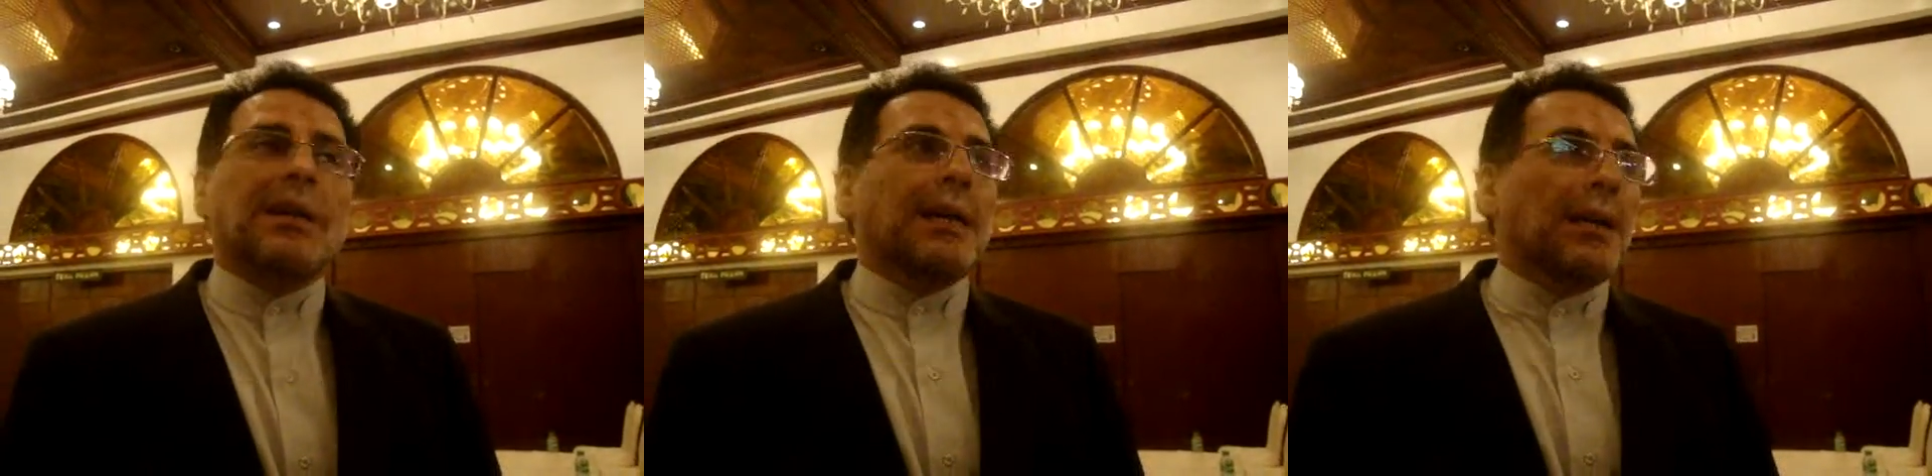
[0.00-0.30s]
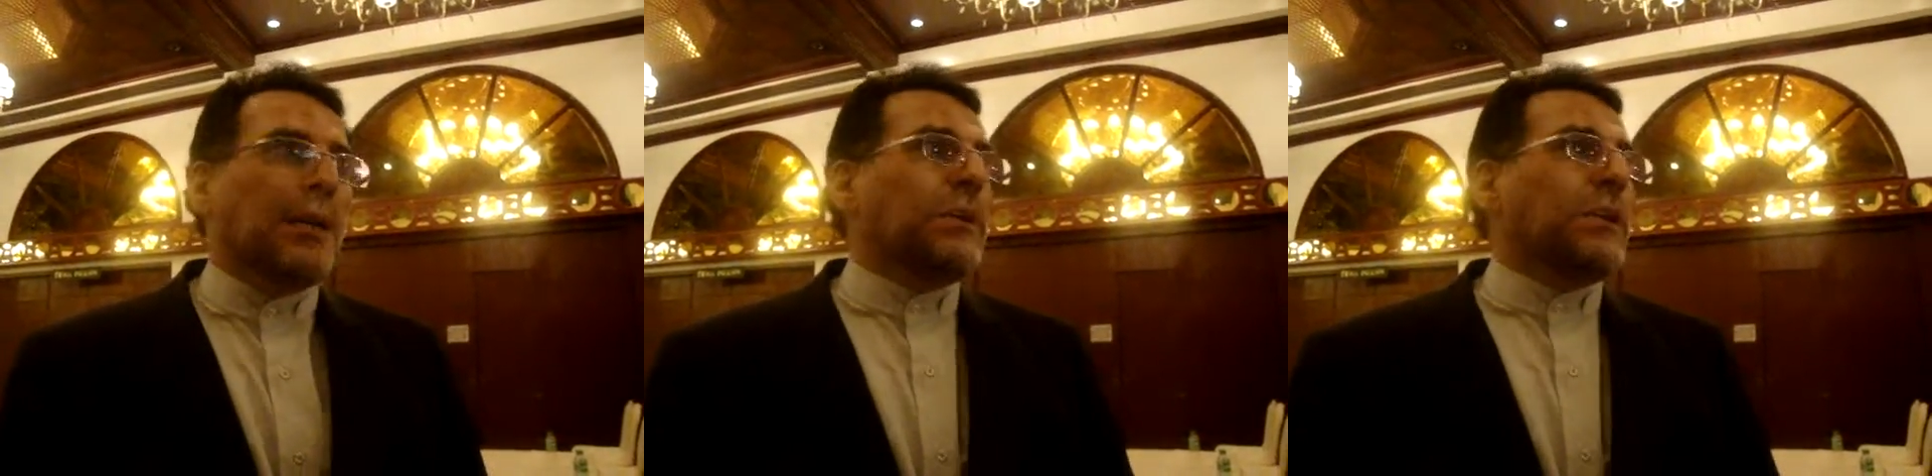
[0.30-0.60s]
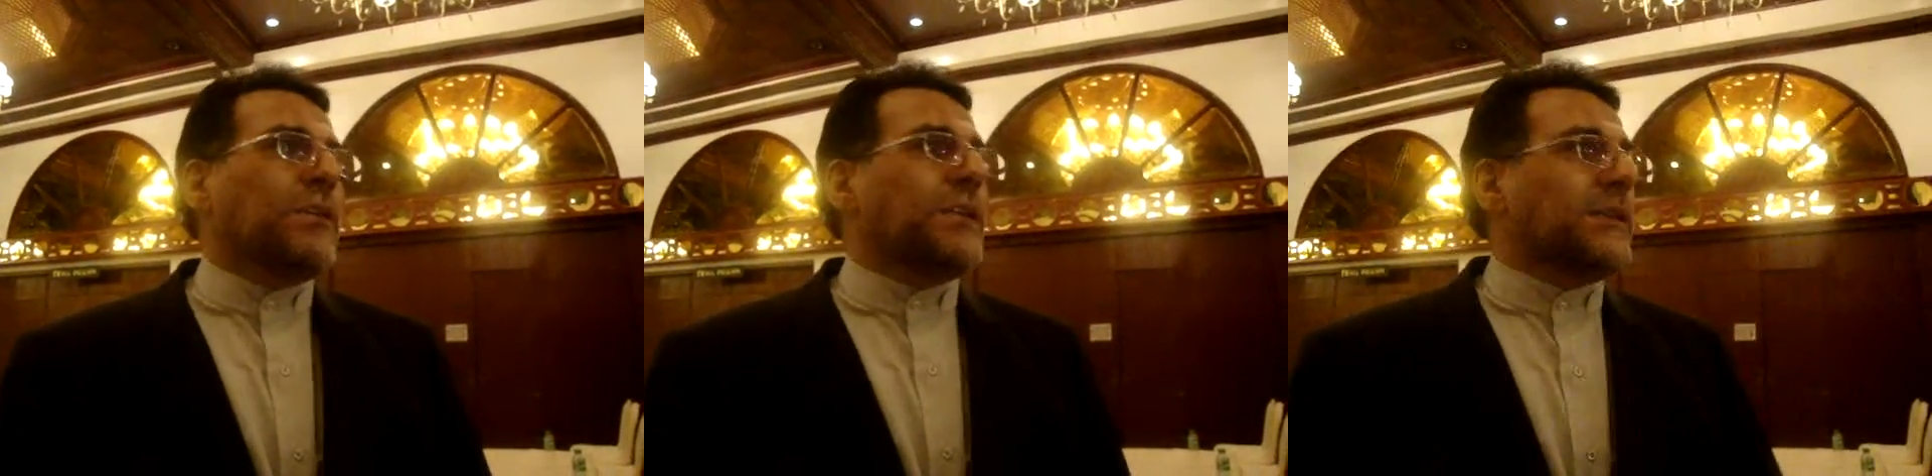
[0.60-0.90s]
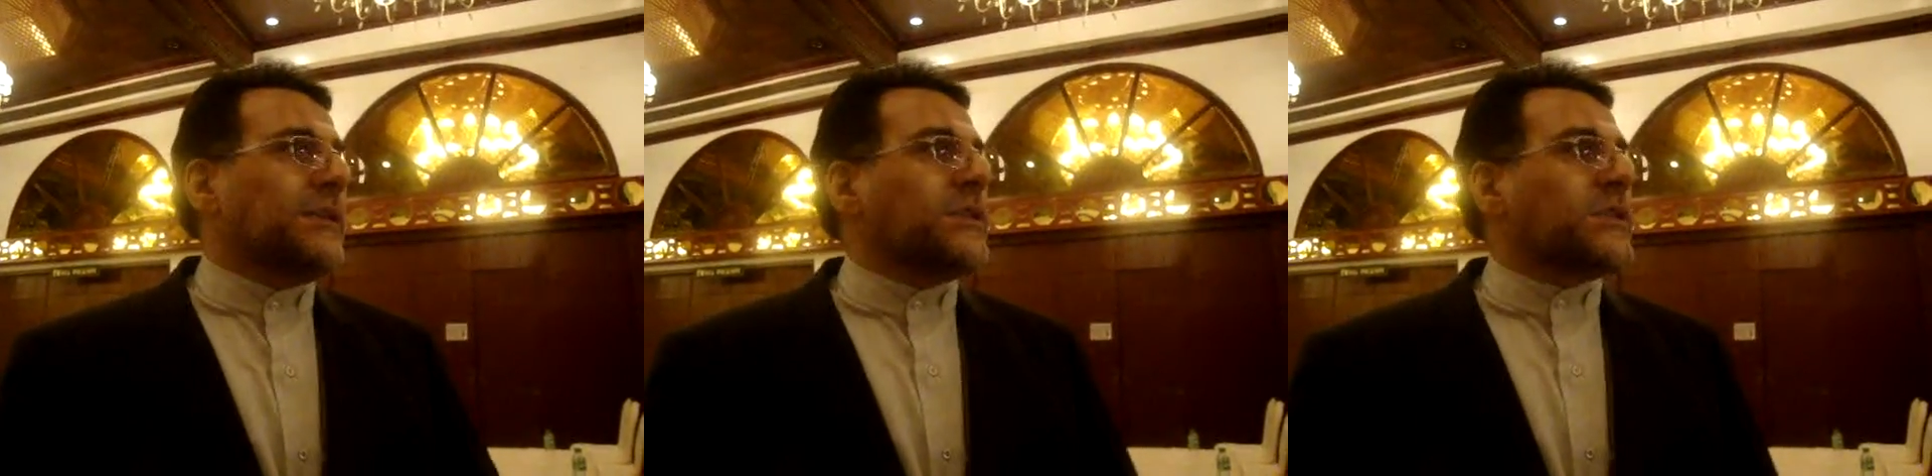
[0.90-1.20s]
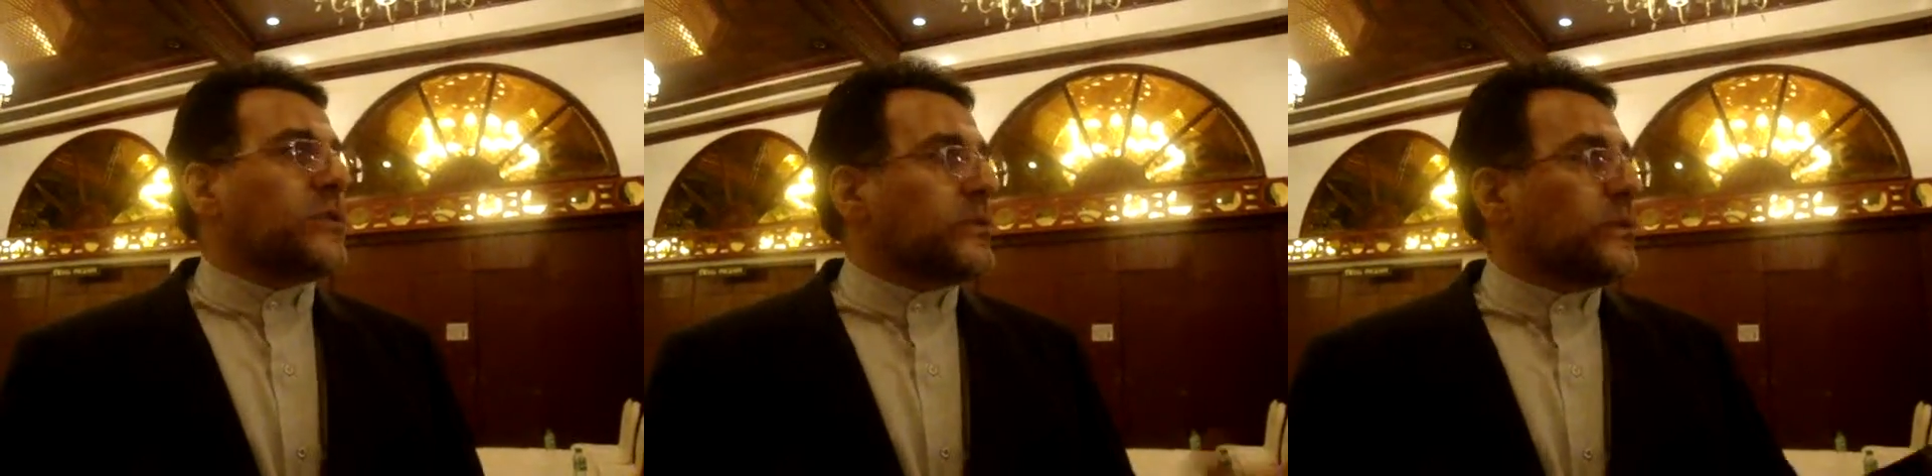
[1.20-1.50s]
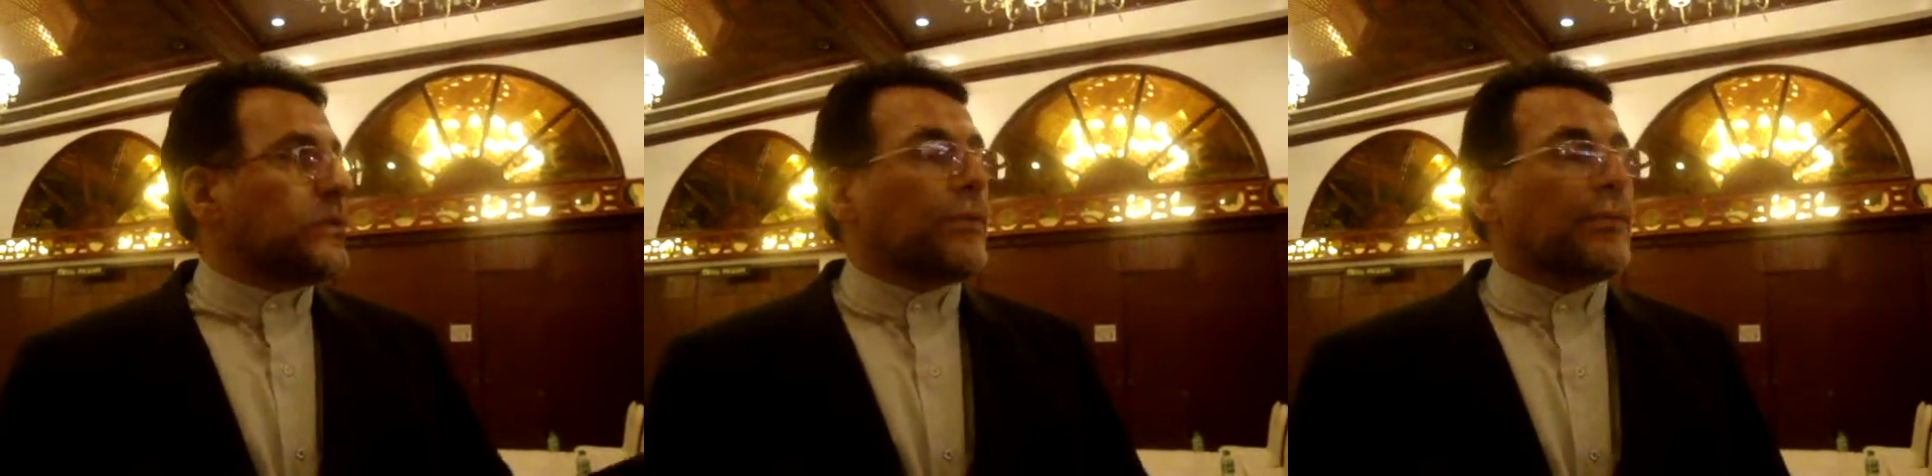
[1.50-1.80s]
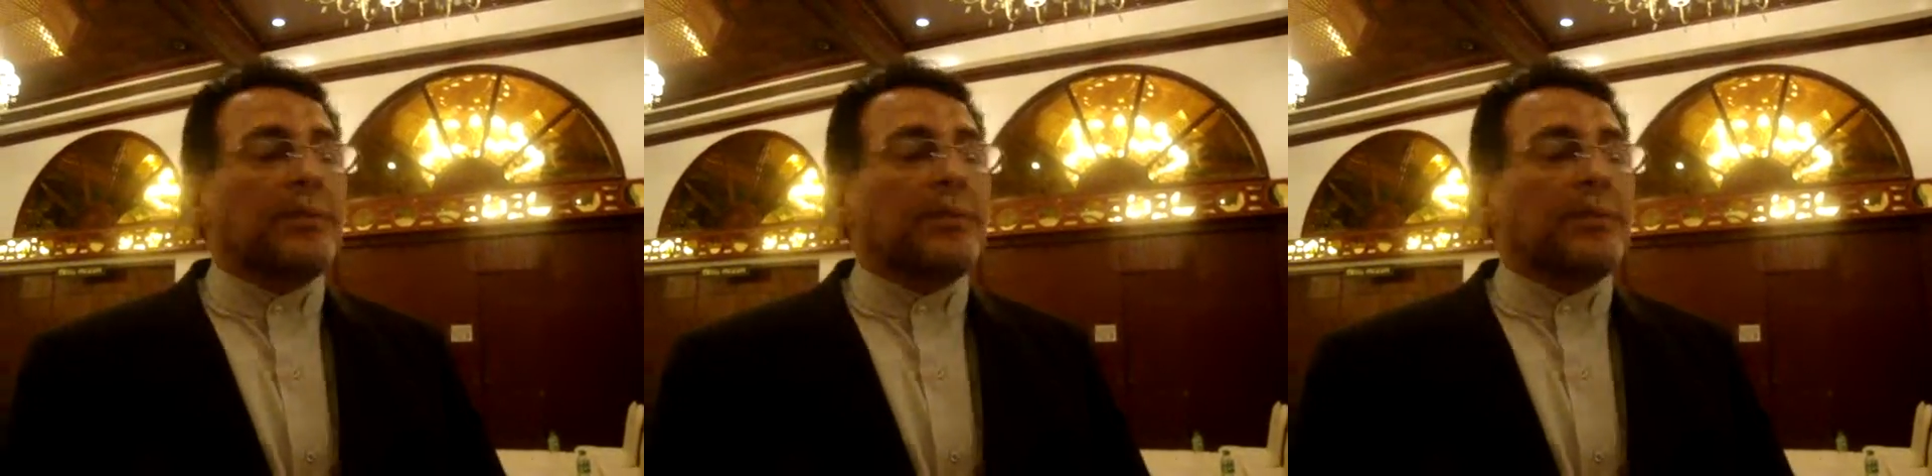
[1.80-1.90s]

And I believe that these sort of